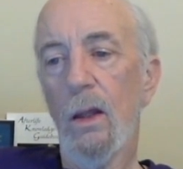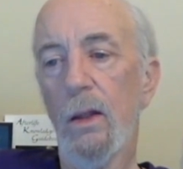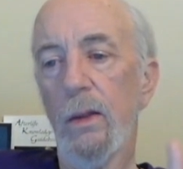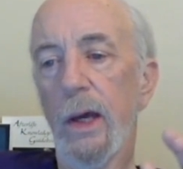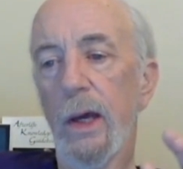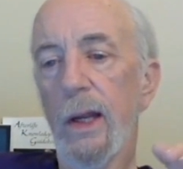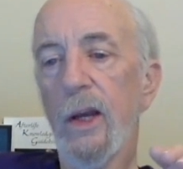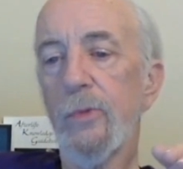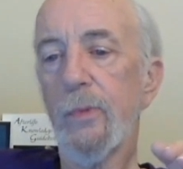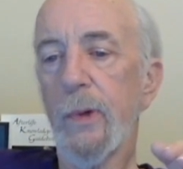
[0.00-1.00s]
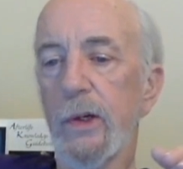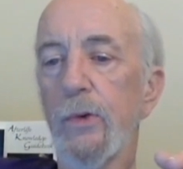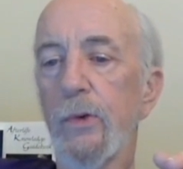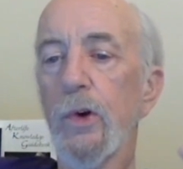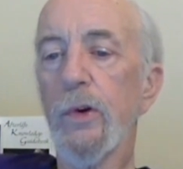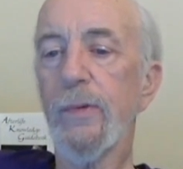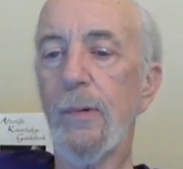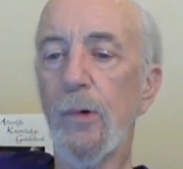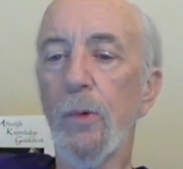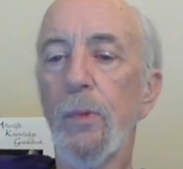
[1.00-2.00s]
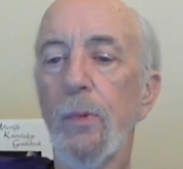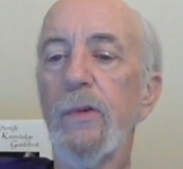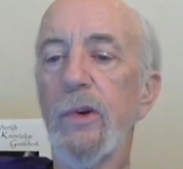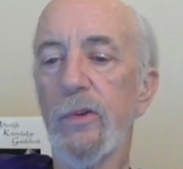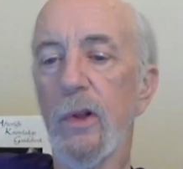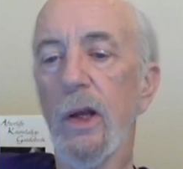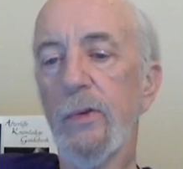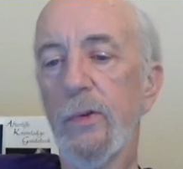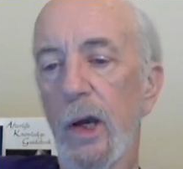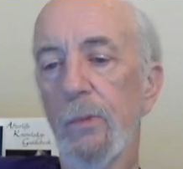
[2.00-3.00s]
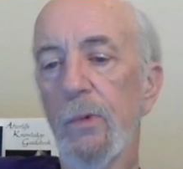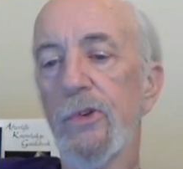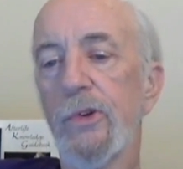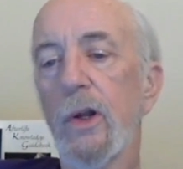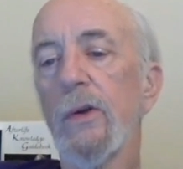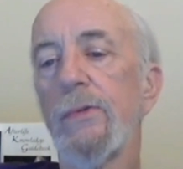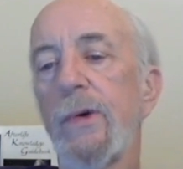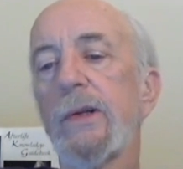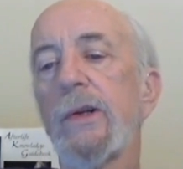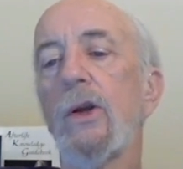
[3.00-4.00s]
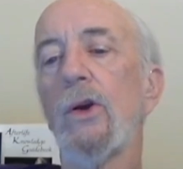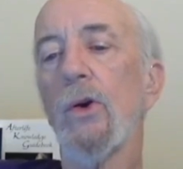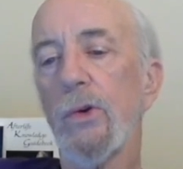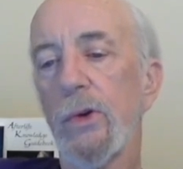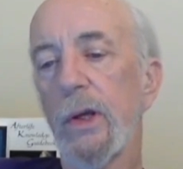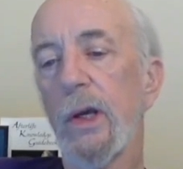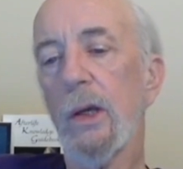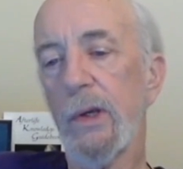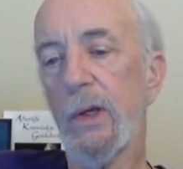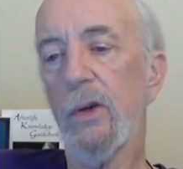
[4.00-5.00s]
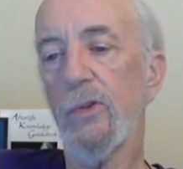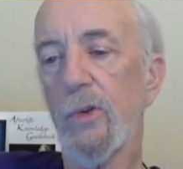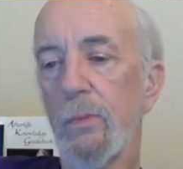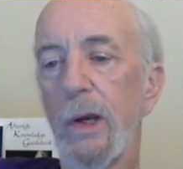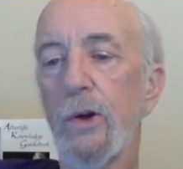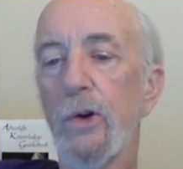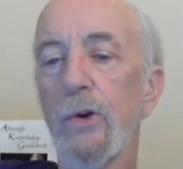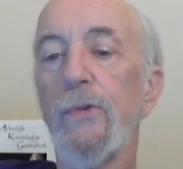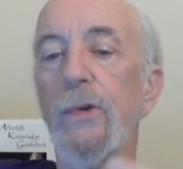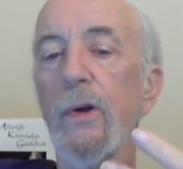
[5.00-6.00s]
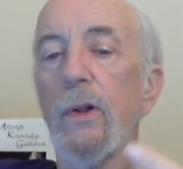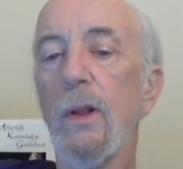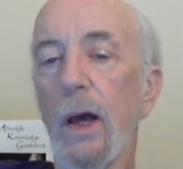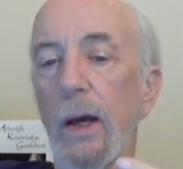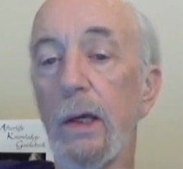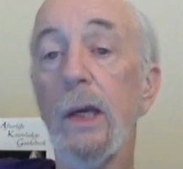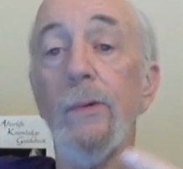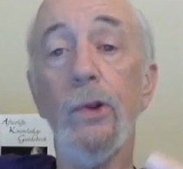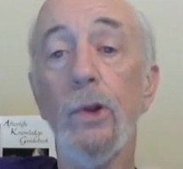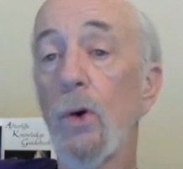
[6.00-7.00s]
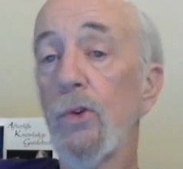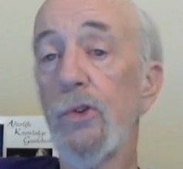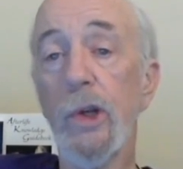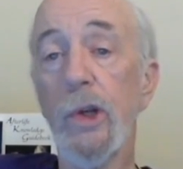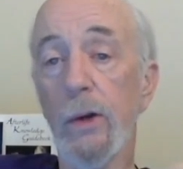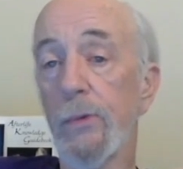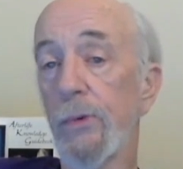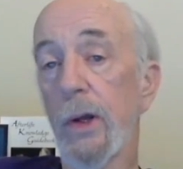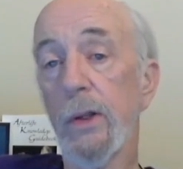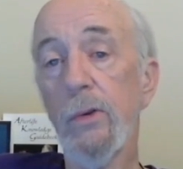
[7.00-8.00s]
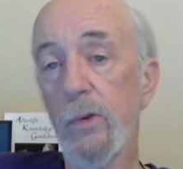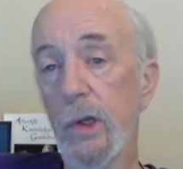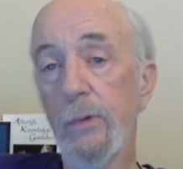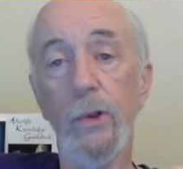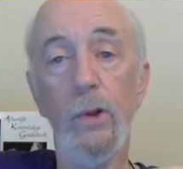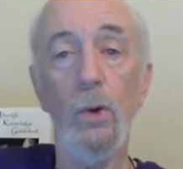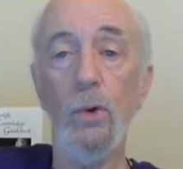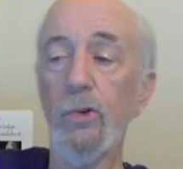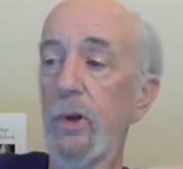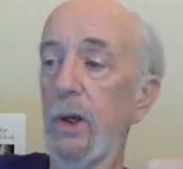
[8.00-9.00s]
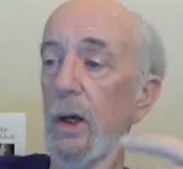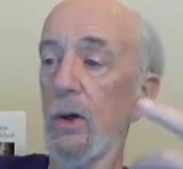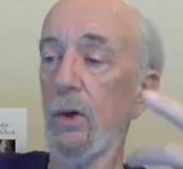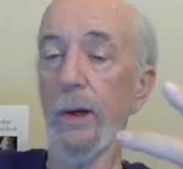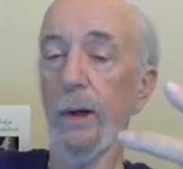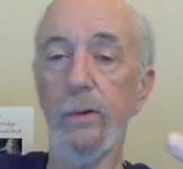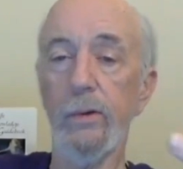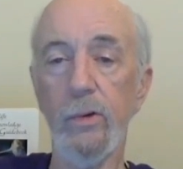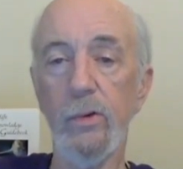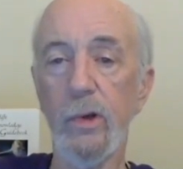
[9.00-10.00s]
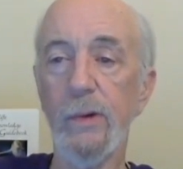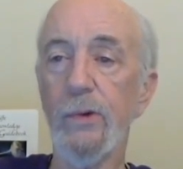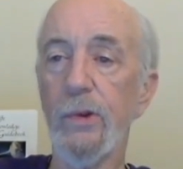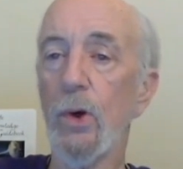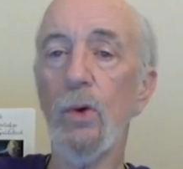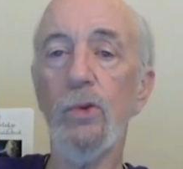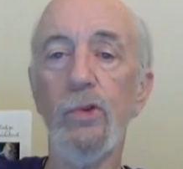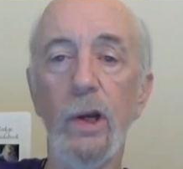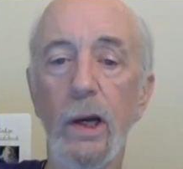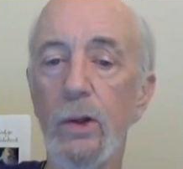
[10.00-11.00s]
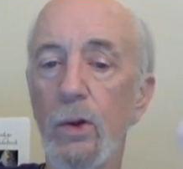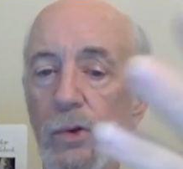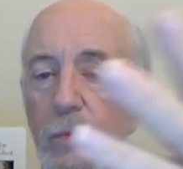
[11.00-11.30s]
That aspect of her from her previous lifetime was still affecting her today because it made her feel like, even though she had friends, even though she had acquaintances, even though she had those